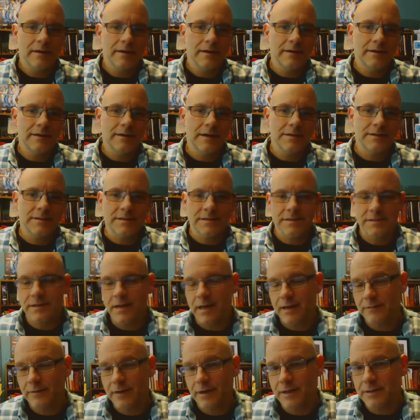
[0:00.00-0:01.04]
Hey kids, this is
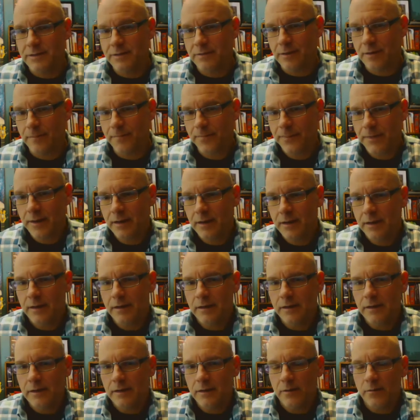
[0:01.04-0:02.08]
Ivan. How you doing?
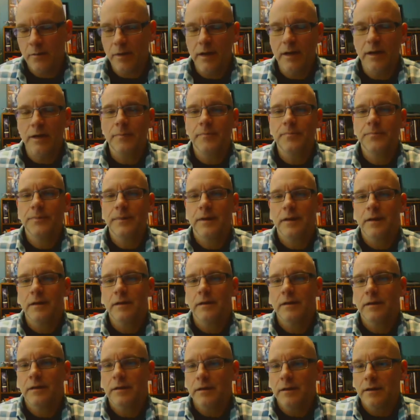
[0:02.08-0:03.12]
Well,
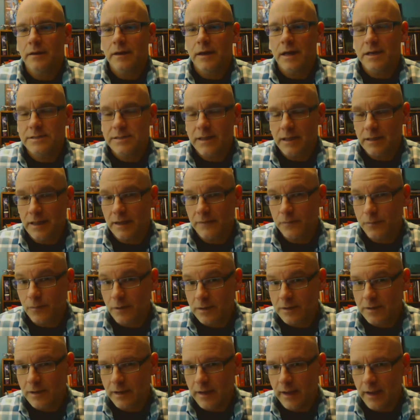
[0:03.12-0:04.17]
as I left
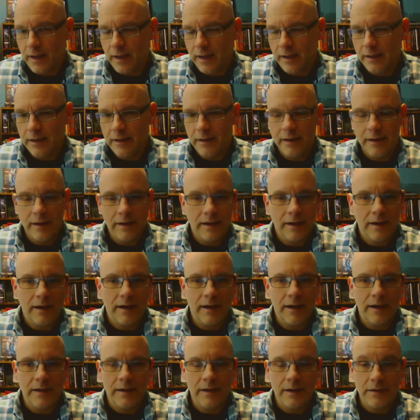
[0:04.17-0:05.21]
work today,
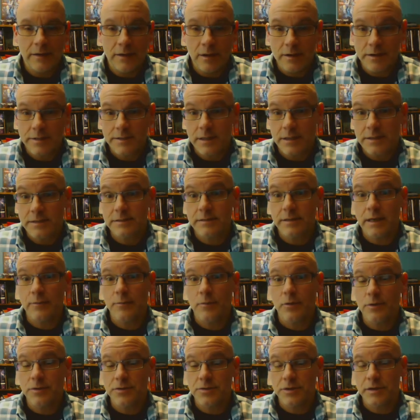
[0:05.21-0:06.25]
I noticed that
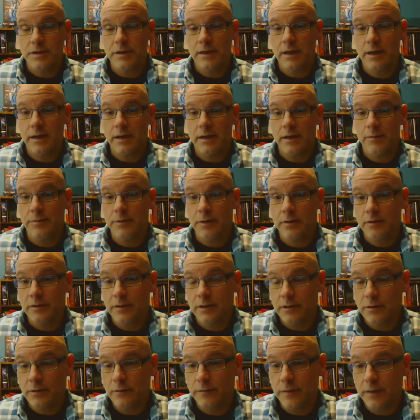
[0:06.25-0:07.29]
Sameoldji had uploaded
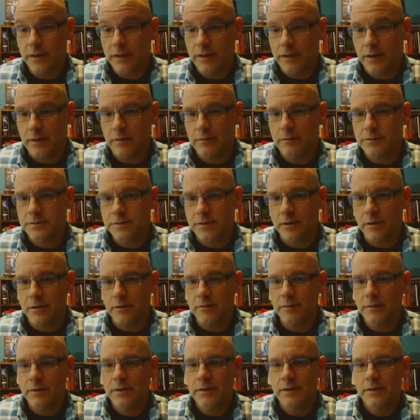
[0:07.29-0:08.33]
a new video.
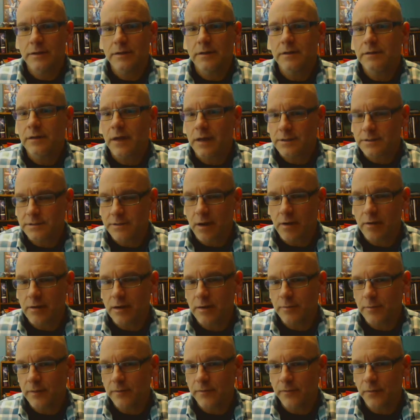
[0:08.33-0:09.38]
So I started
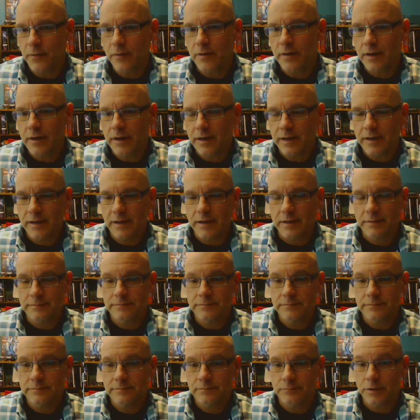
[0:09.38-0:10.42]
it before I
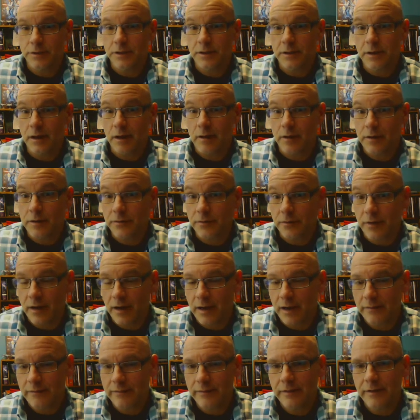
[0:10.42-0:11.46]
put the car in
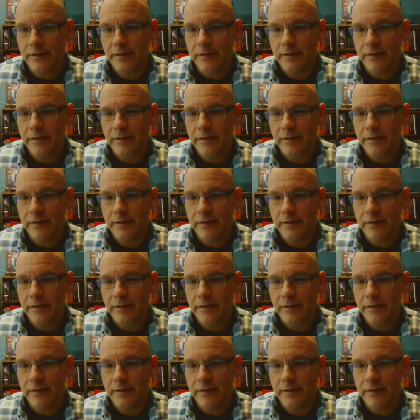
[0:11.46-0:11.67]
drive.